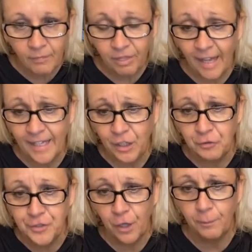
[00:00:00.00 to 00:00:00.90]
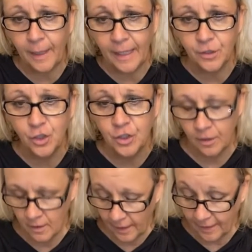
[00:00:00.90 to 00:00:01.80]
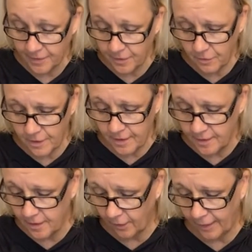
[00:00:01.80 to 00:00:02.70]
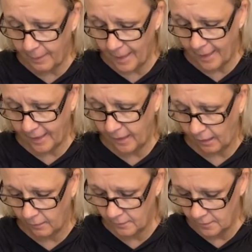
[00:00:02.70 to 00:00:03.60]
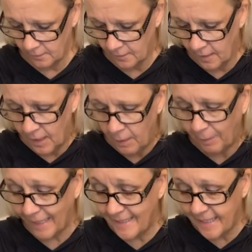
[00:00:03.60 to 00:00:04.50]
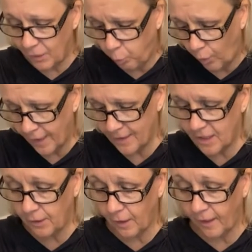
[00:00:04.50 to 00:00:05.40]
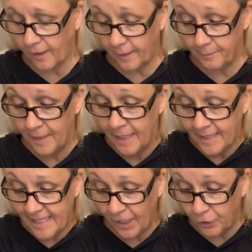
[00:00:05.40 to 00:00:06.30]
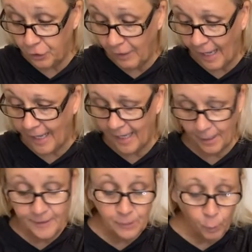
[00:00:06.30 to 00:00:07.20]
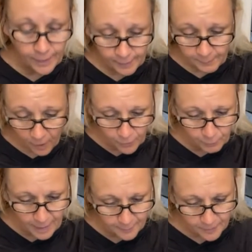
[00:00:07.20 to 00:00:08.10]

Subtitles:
Thank you so much. As soon as this is done, I'm out of here. But I did want to tell you guys, I did want to honor my